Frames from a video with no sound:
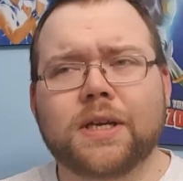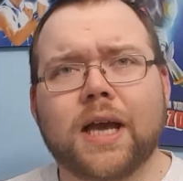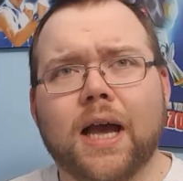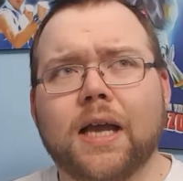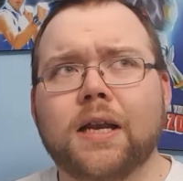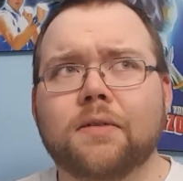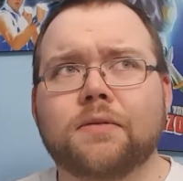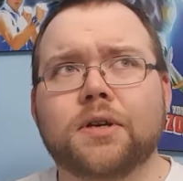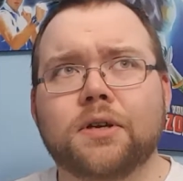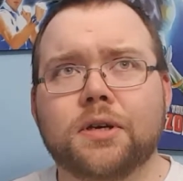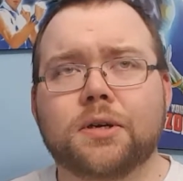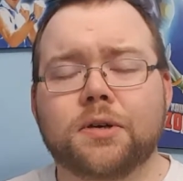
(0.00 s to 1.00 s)
kind of
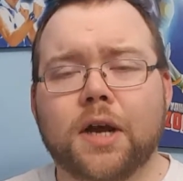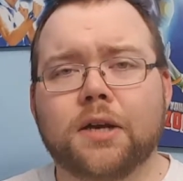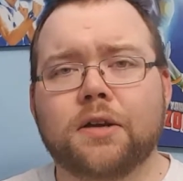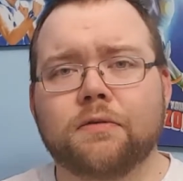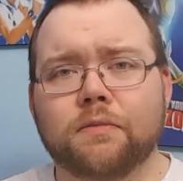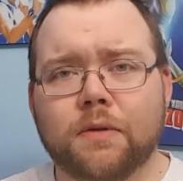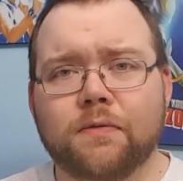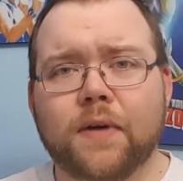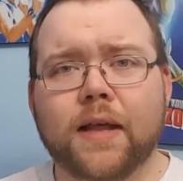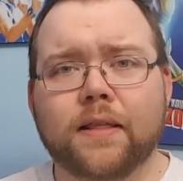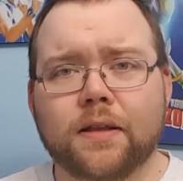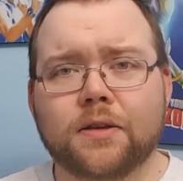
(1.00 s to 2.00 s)
to distract you from the
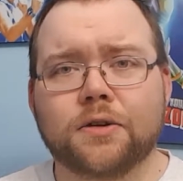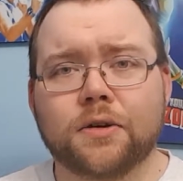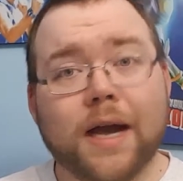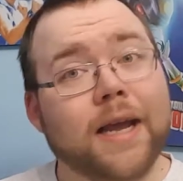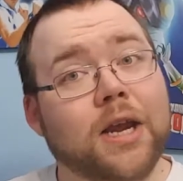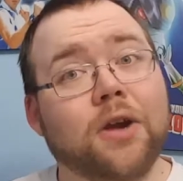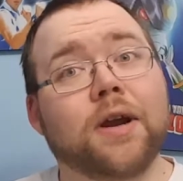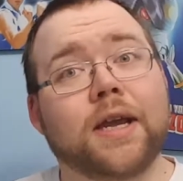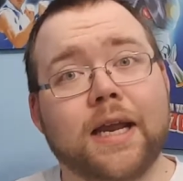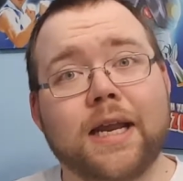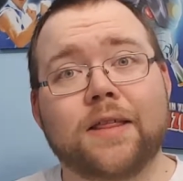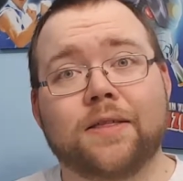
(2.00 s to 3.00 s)
fact that you're not
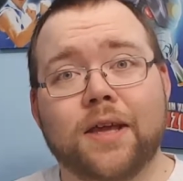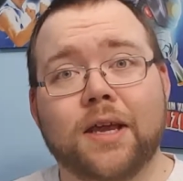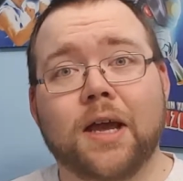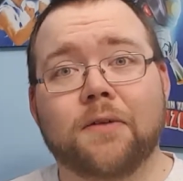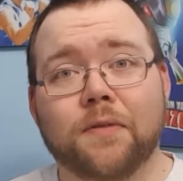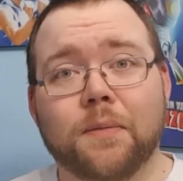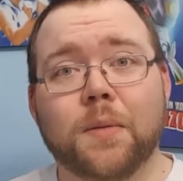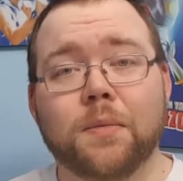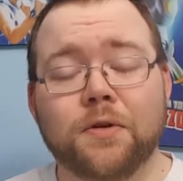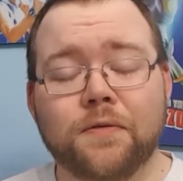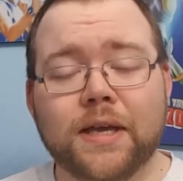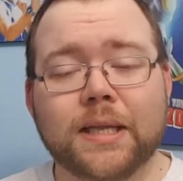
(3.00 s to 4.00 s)
hearing anything from the
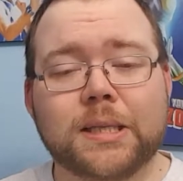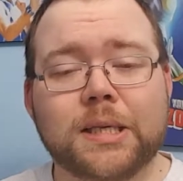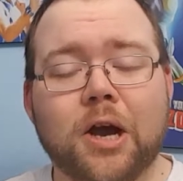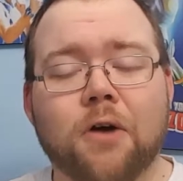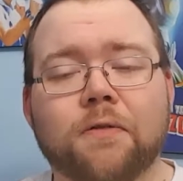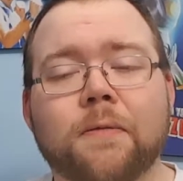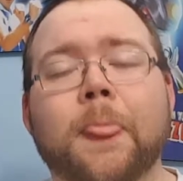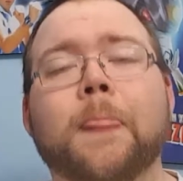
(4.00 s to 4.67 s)
movie itself.